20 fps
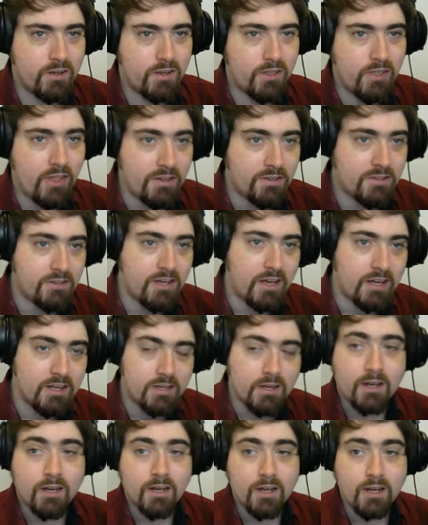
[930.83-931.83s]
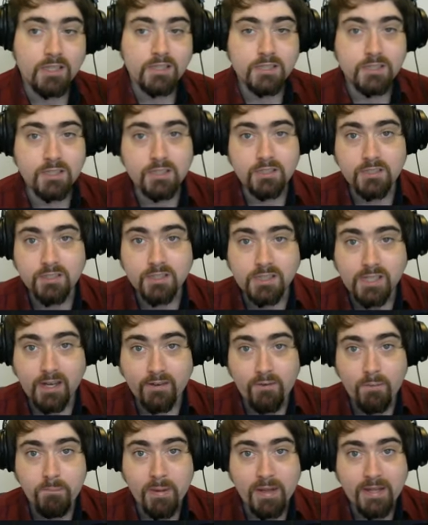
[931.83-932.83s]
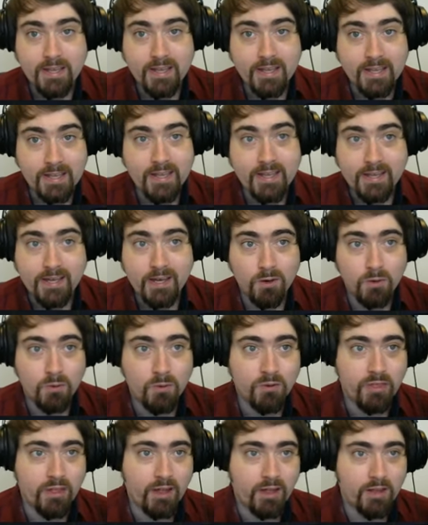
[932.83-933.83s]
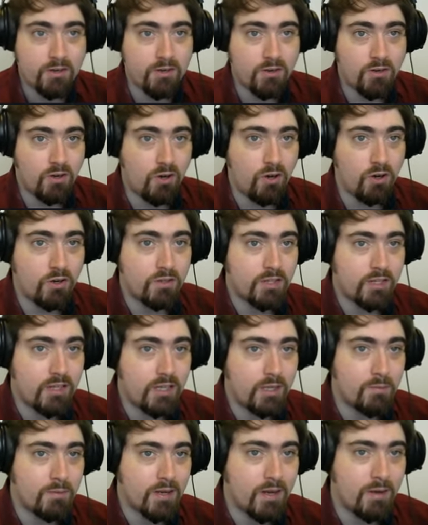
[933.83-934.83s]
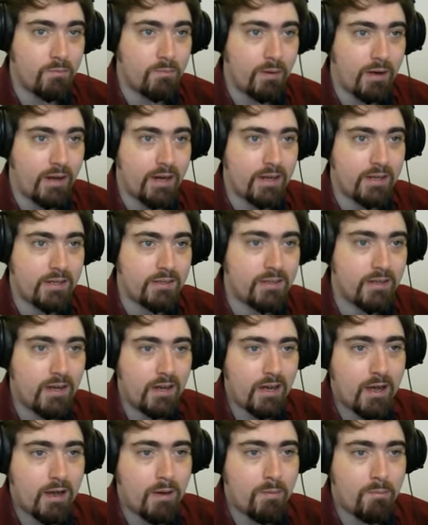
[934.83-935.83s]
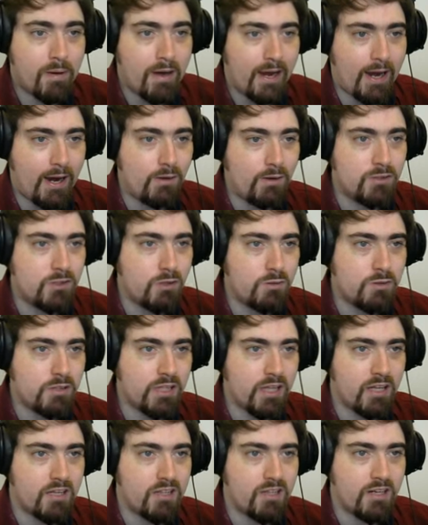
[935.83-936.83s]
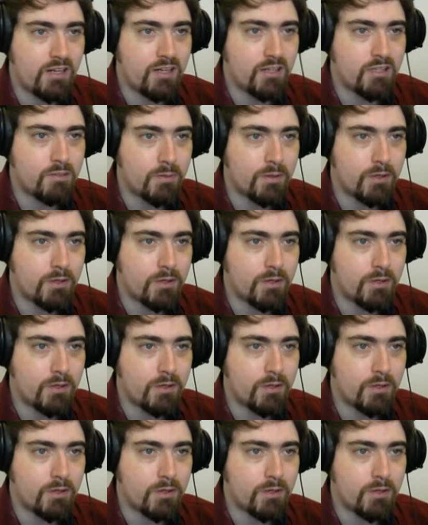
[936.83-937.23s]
That said, Khal does have a better eco than Hot Team combined, but how long will that last?